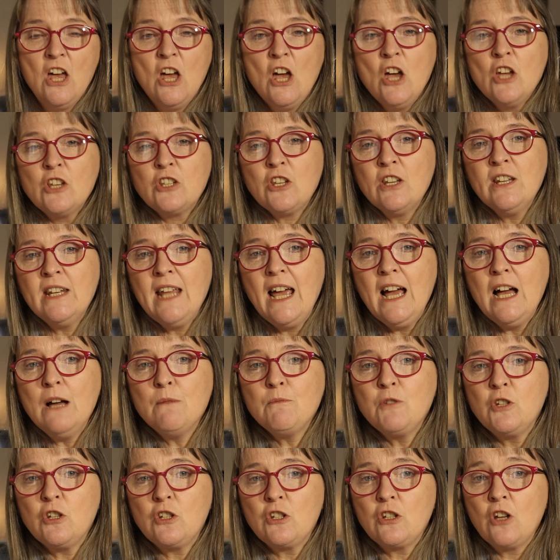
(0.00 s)
So now I'm
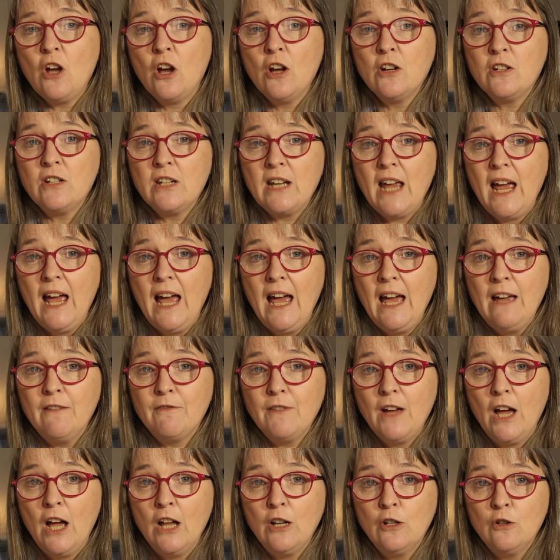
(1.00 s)
just going to have
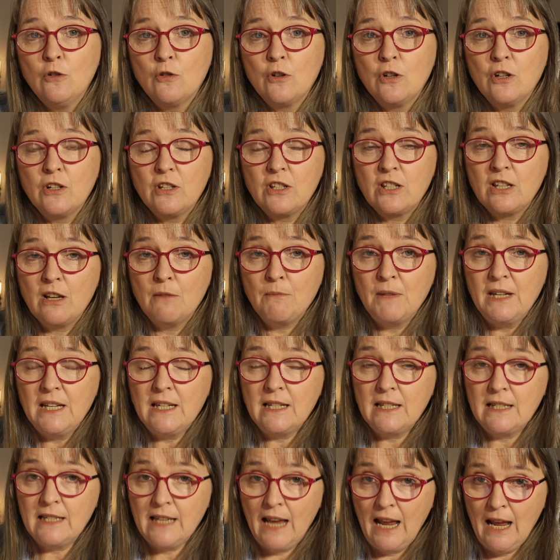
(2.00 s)
a look at some
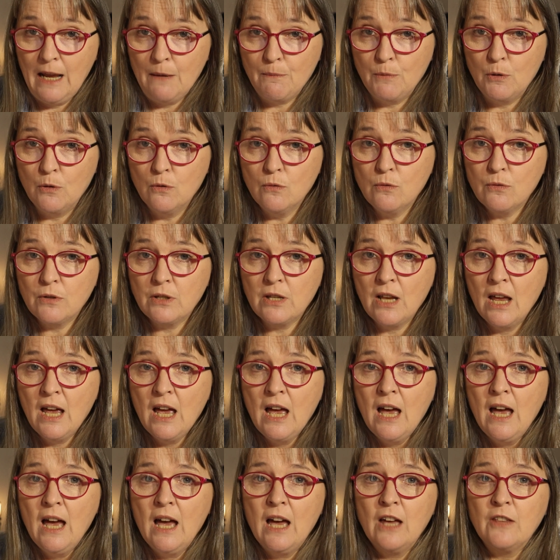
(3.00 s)
examples
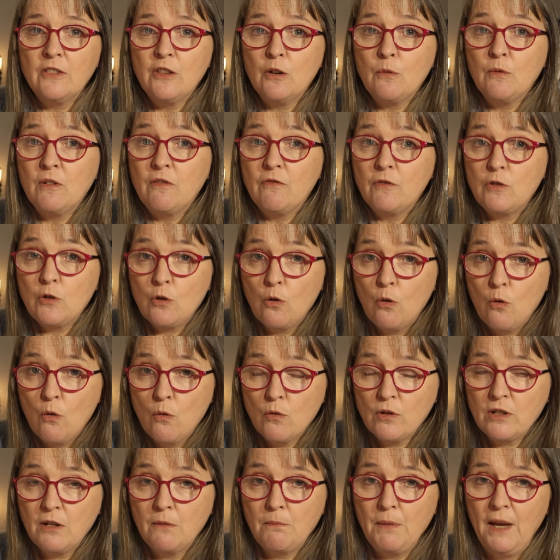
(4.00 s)
that we've
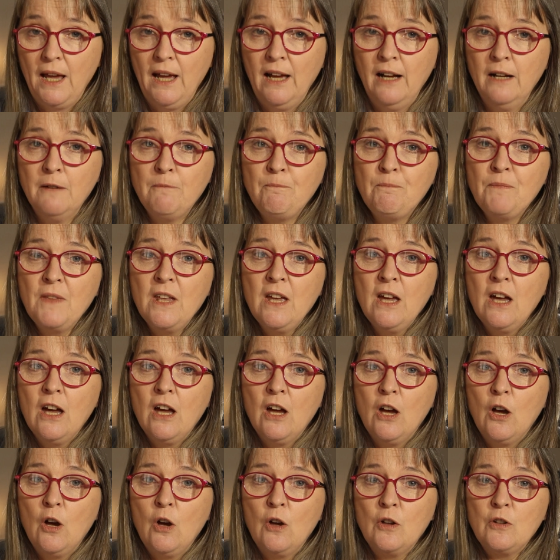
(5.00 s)
talked about
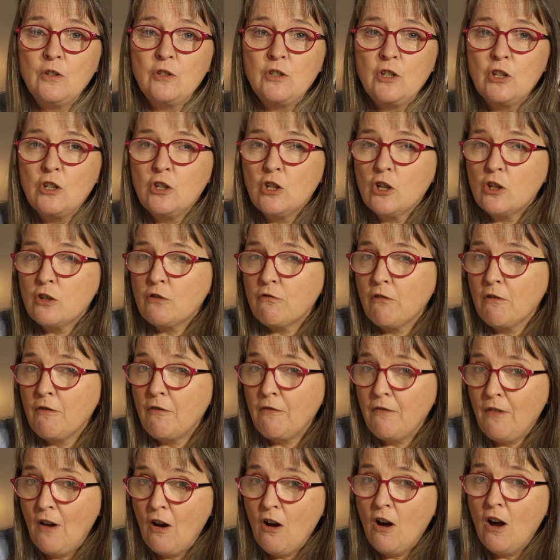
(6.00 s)
to just
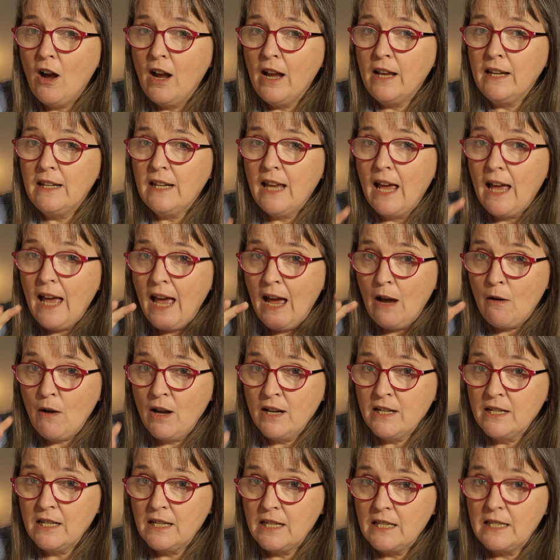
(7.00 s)
refine our
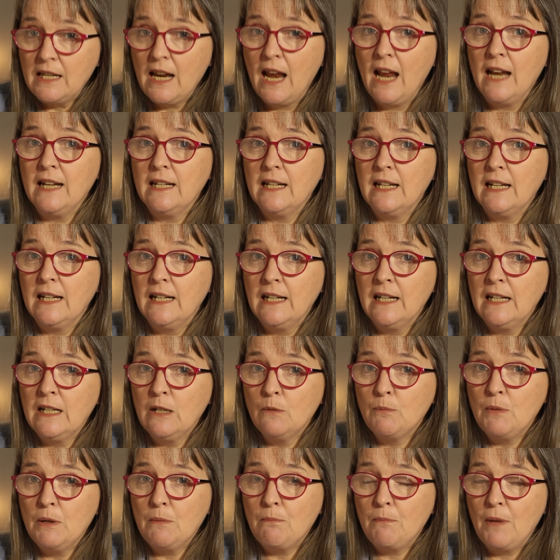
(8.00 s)
understanding a little
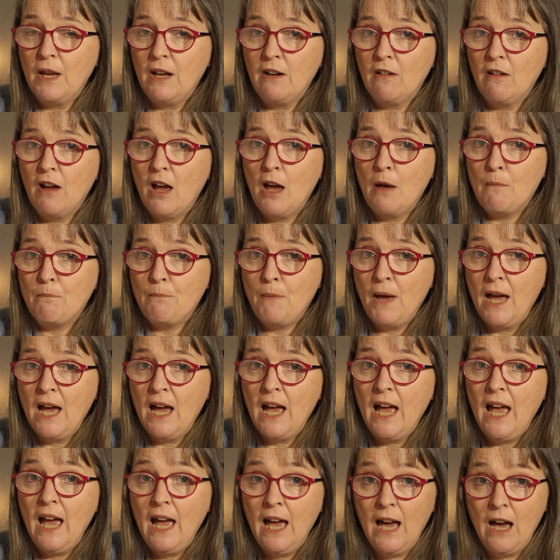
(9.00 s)
bit better
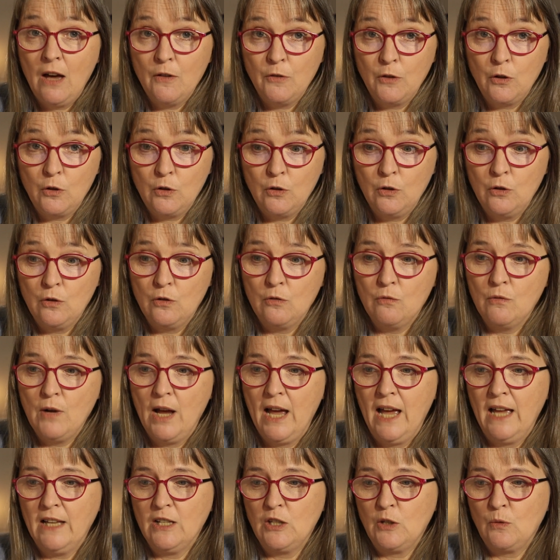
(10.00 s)
about how the Google
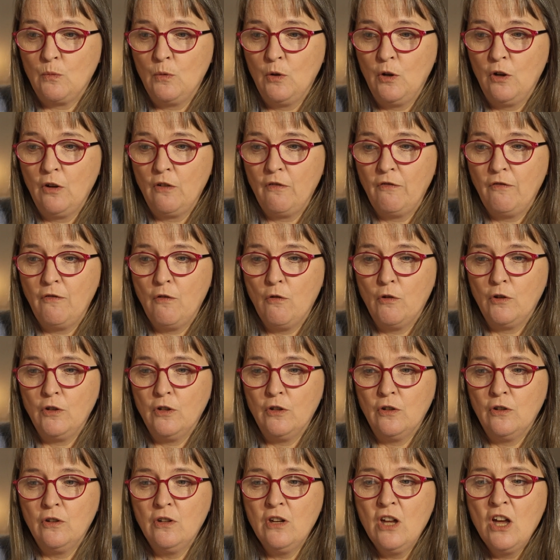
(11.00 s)
ads work for
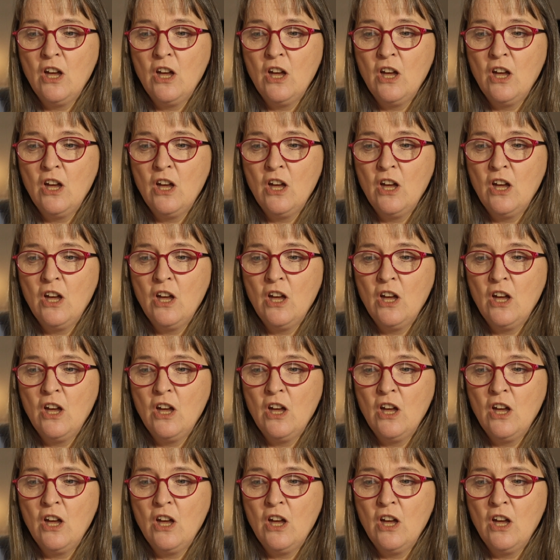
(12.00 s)
you.